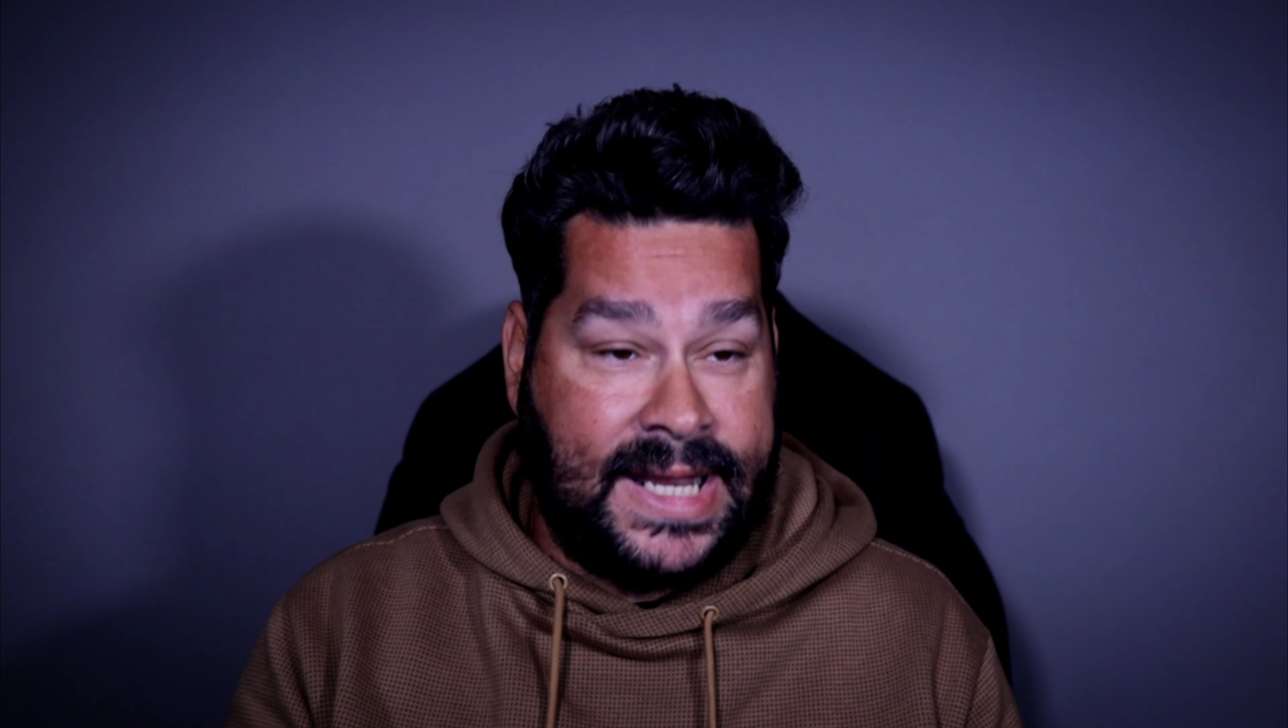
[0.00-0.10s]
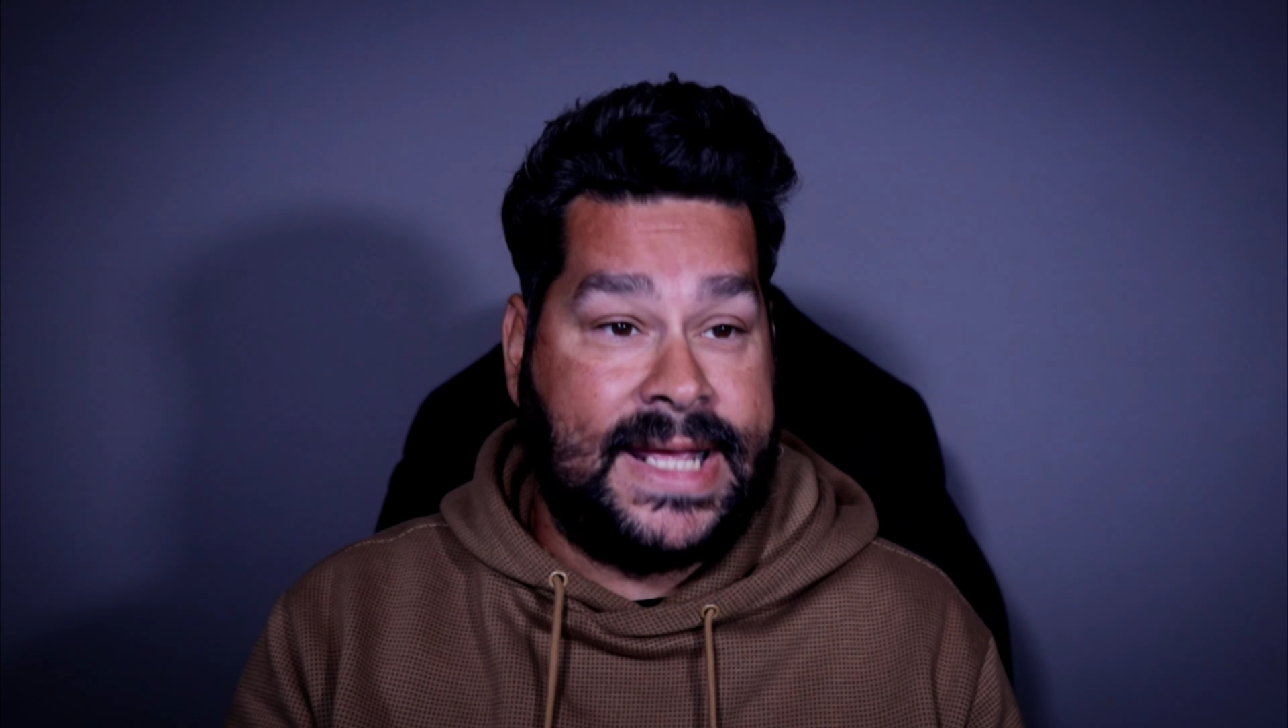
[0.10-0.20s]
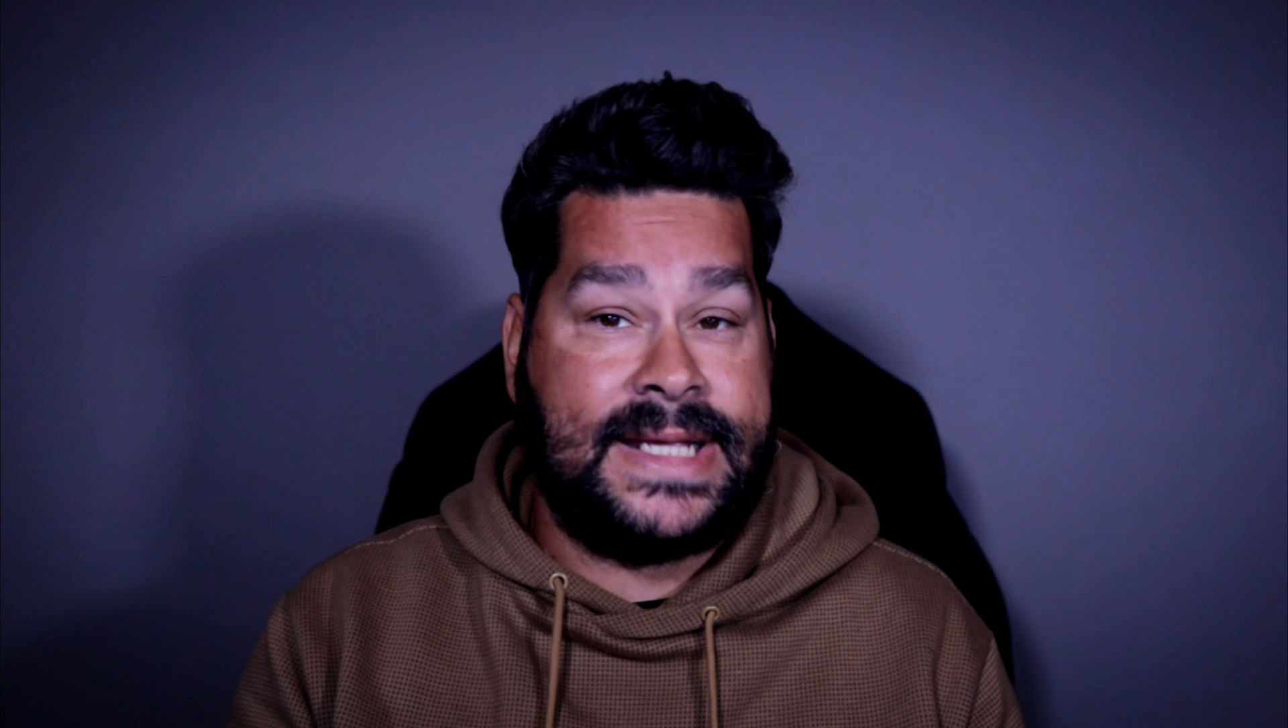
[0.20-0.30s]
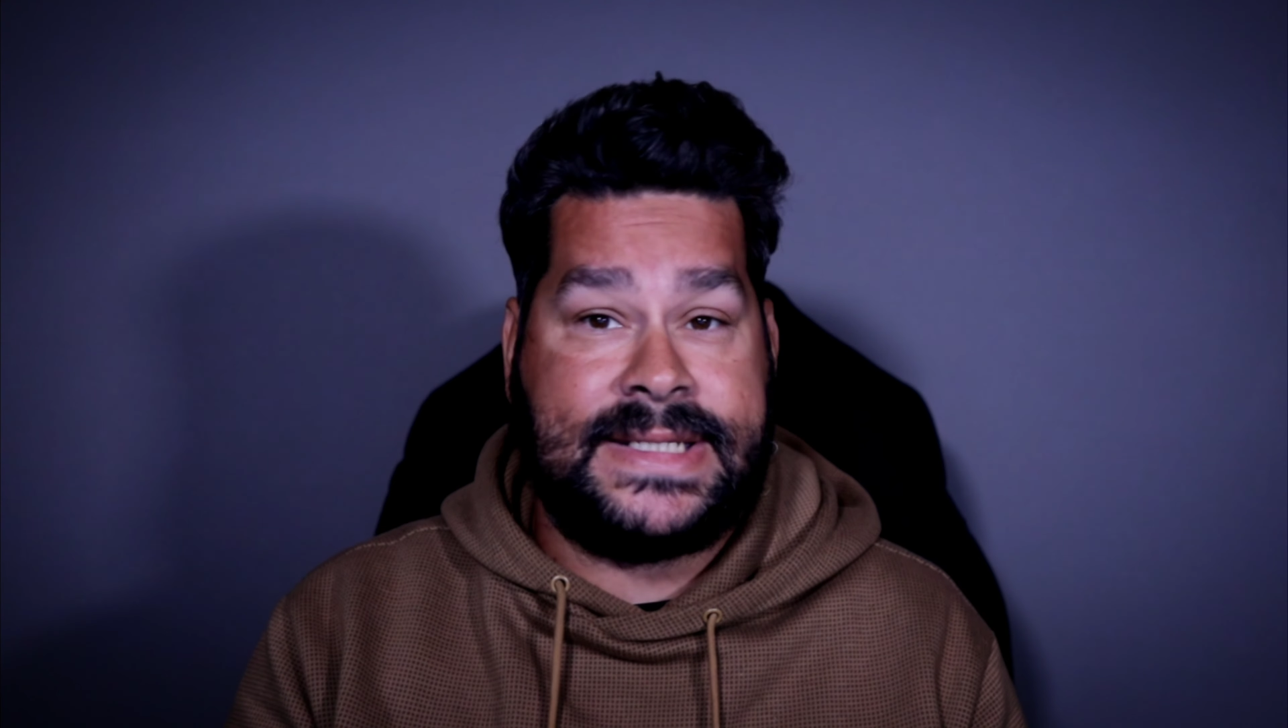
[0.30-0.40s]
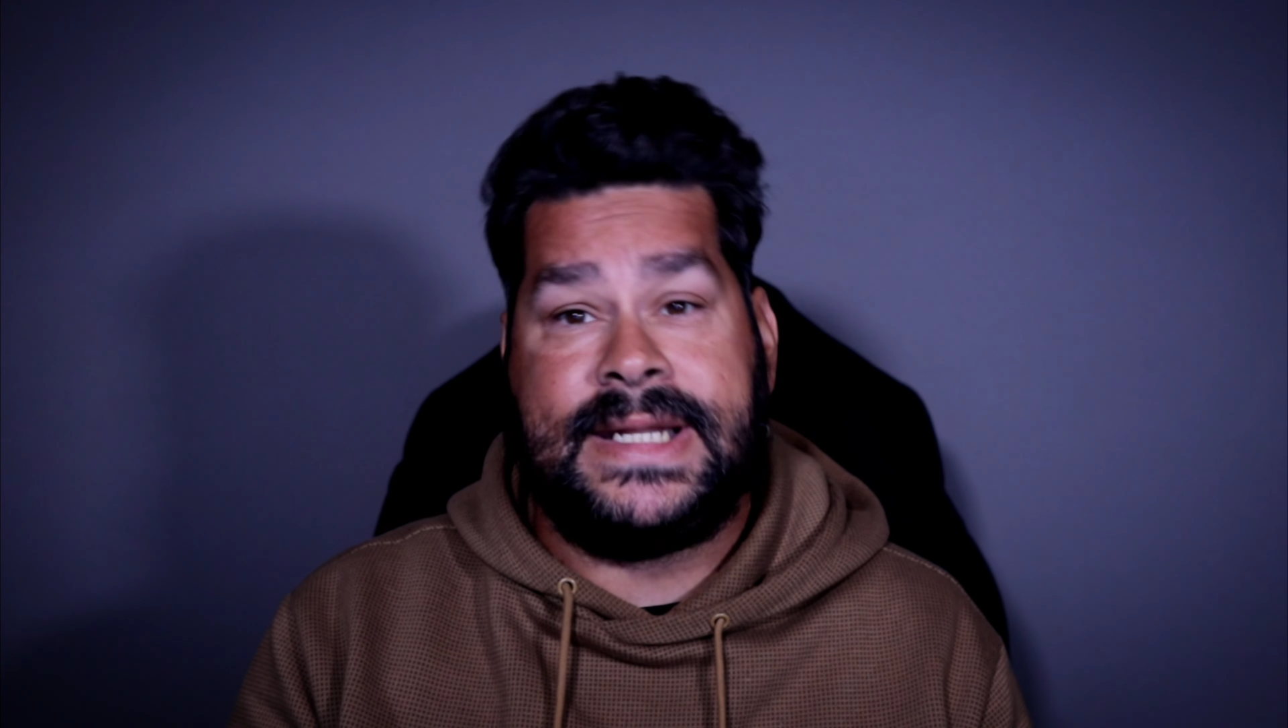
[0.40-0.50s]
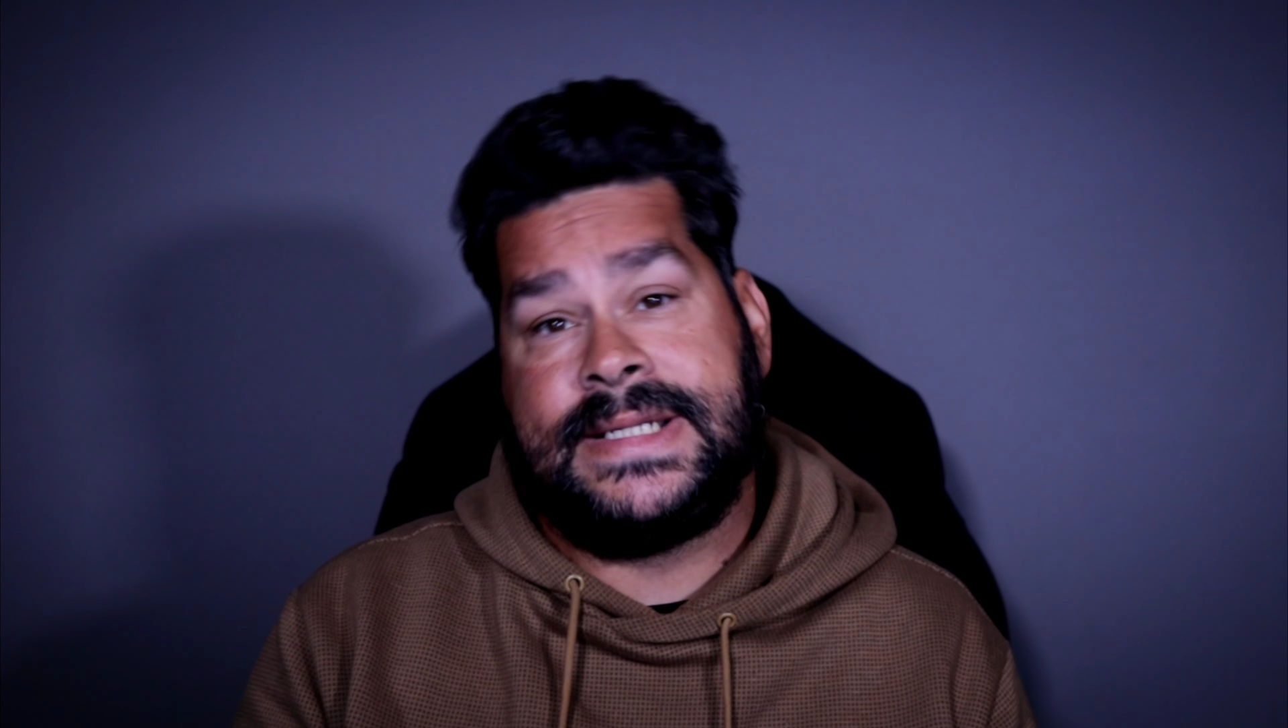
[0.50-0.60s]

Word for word: it is a